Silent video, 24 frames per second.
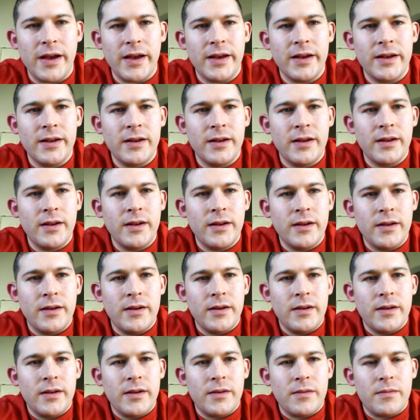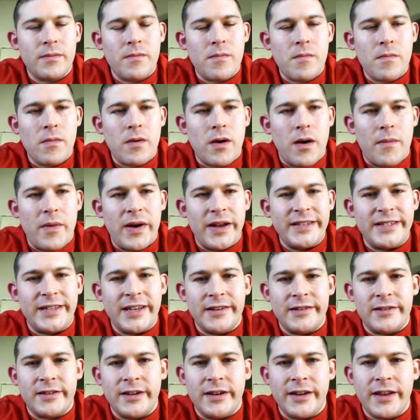my intensity days,
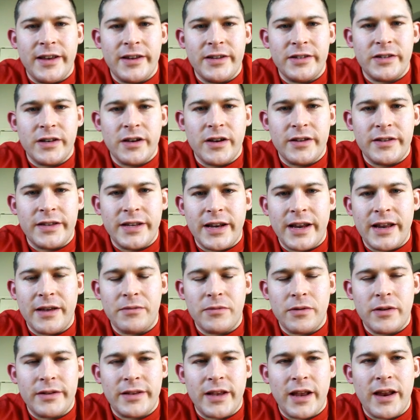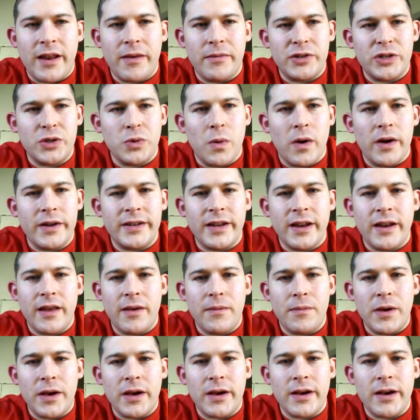dynamic squat, dynamic deadlift,
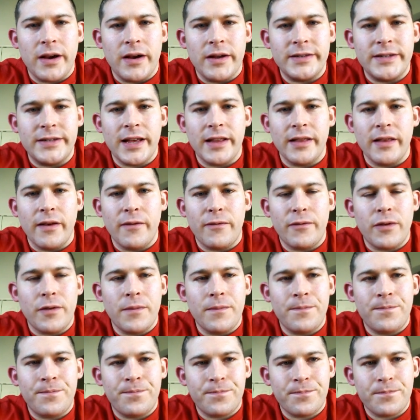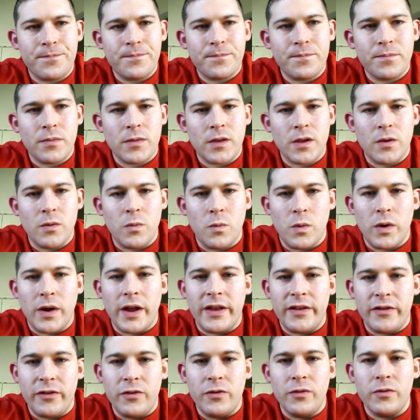when I do, the
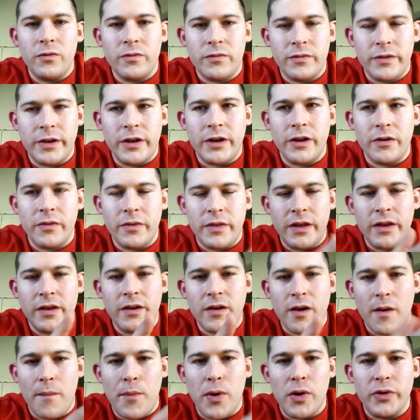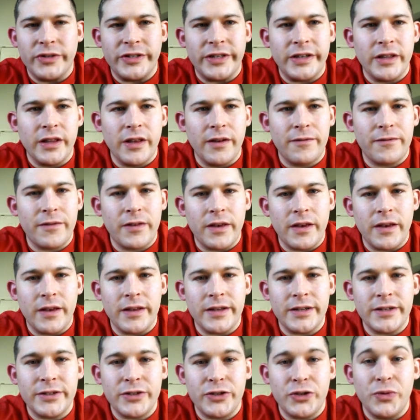opposing lift to an
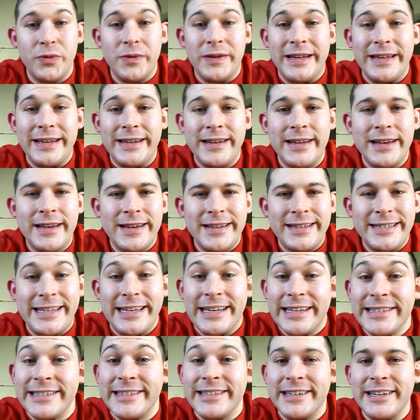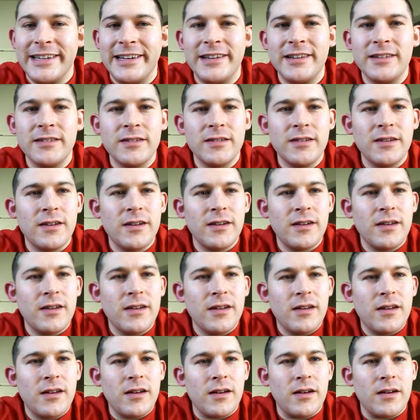intensity, about
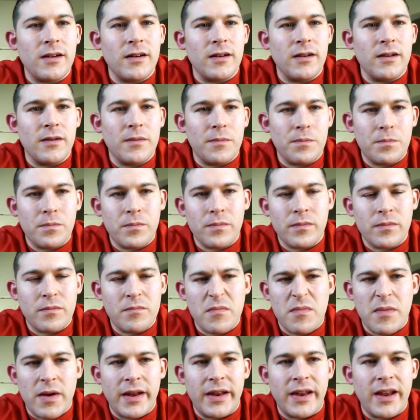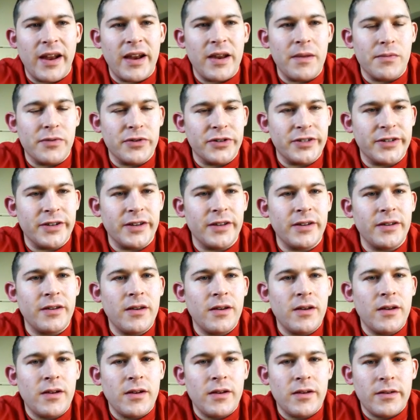90%. The other one I take
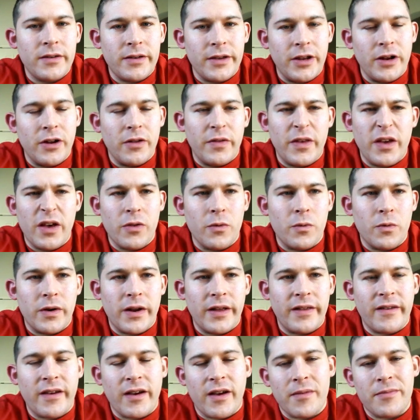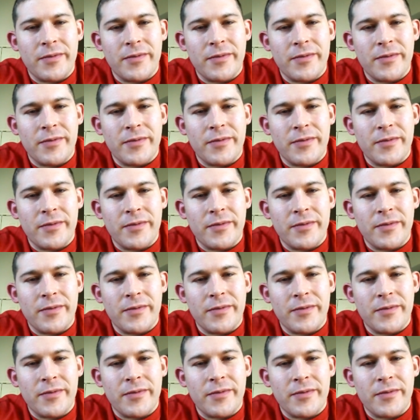up to like 60.